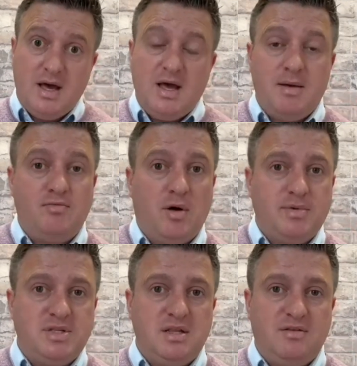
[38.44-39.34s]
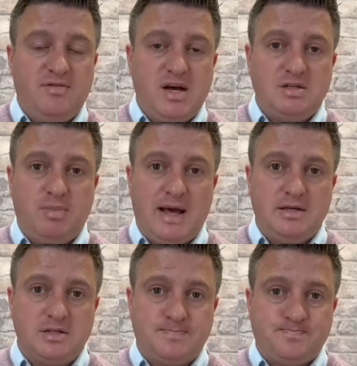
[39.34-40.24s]
in property in the first
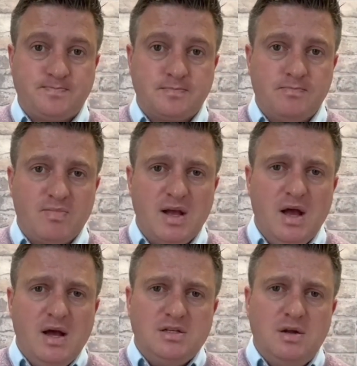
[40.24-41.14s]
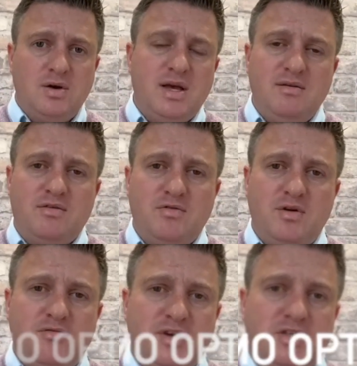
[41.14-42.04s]
place. So looking
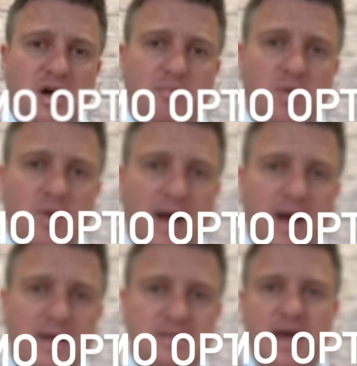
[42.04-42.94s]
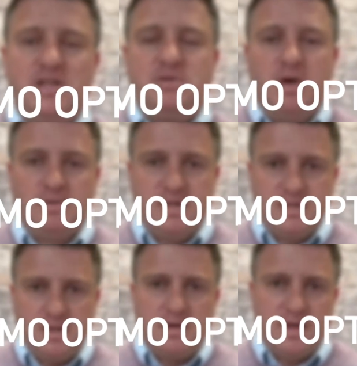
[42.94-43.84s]
through, for example, at HMOs,
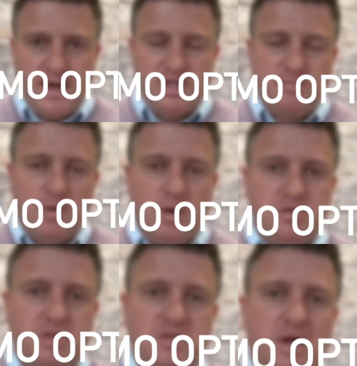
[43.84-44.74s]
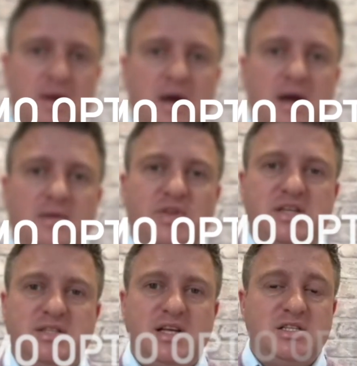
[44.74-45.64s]
let's look at the HMO option. So
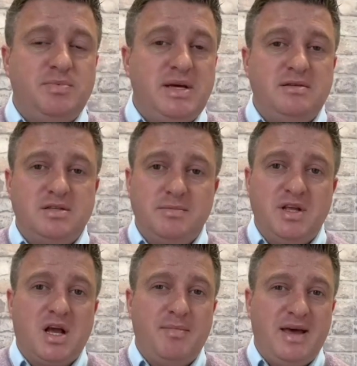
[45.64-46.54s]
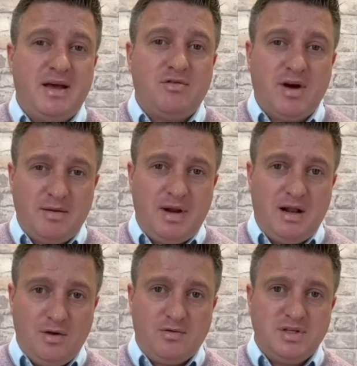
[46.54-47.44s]
this tends to be something that can be incredibly
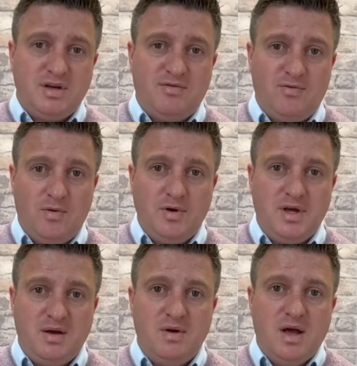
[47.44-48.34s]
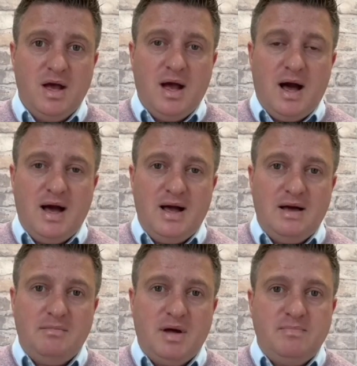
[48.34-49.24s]
lucrative for you,
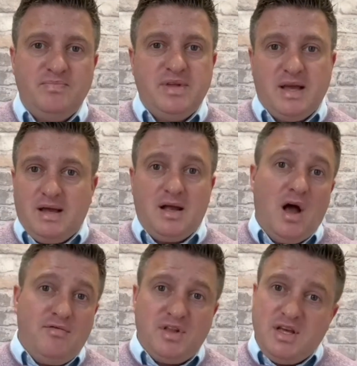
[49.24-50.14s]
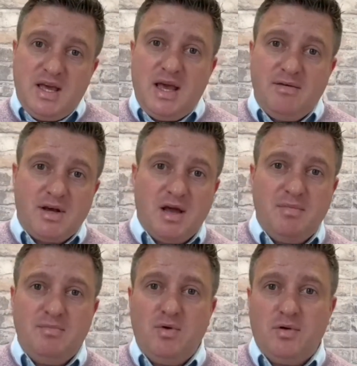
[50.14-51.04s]
and over the year it can
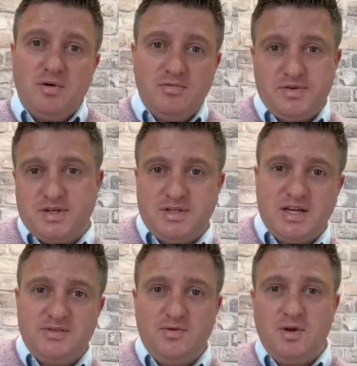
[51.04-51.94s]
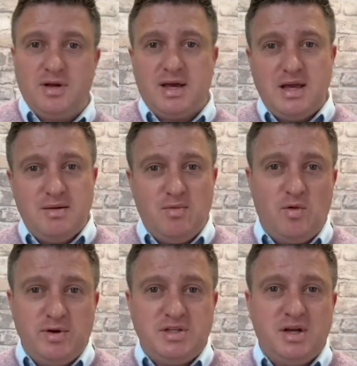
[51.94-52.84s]
be more successful and get you more
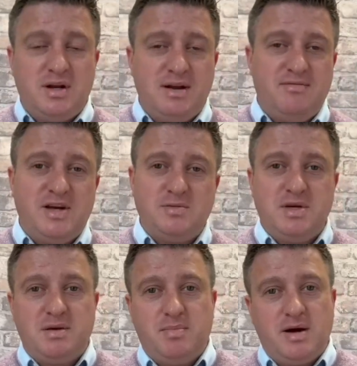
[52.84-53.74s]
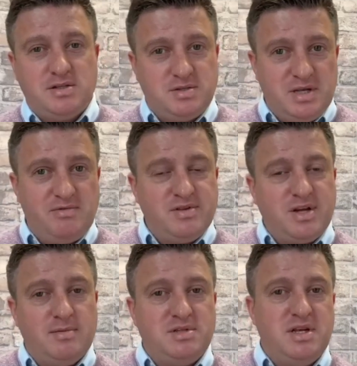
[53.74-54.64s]
return on investment in comparison to different
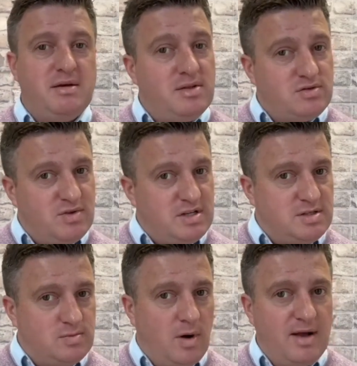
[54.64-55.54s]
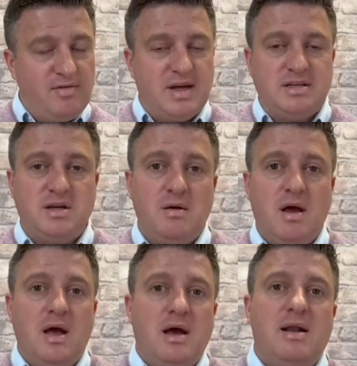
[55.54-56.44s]
times of the year, and there's reasons why for that. So
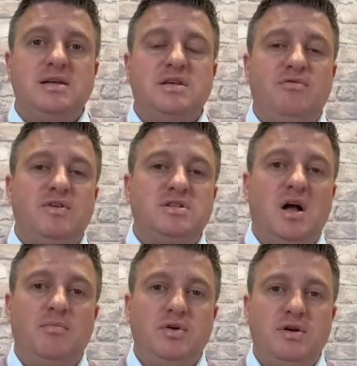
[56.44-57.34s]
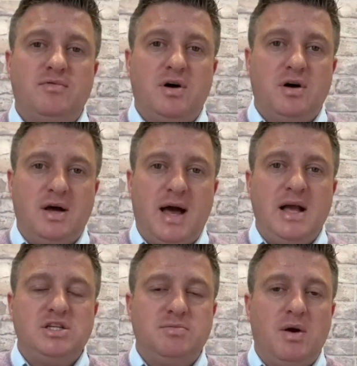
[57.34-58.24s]
let's say, for example, you've got
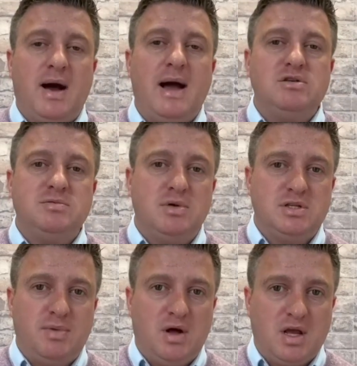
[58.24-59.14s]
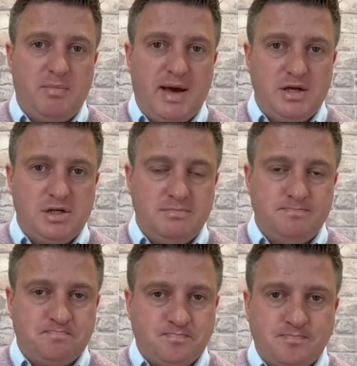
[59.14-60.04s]
HMO, a house of multiple
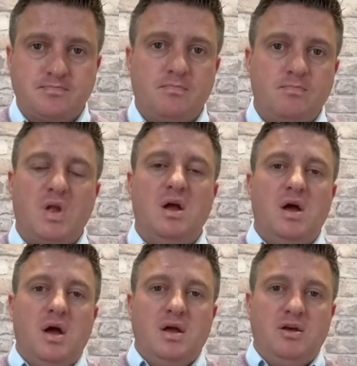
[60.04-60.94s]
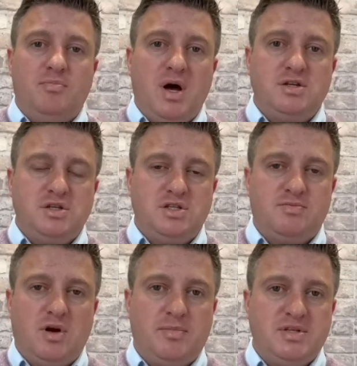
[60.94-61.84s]
occupation. You purchase the
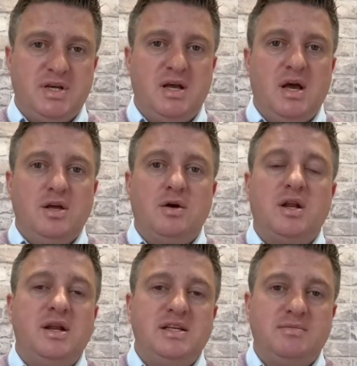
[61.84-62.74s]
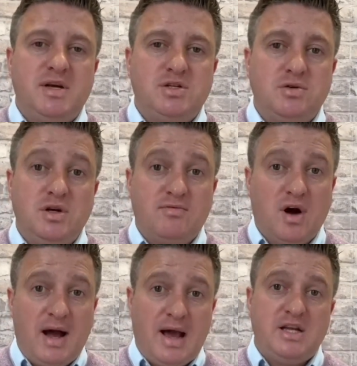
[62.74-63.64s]
property, you're going to need to make sure you've
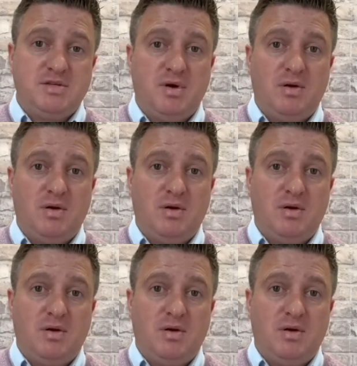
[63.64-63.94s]
got a HMO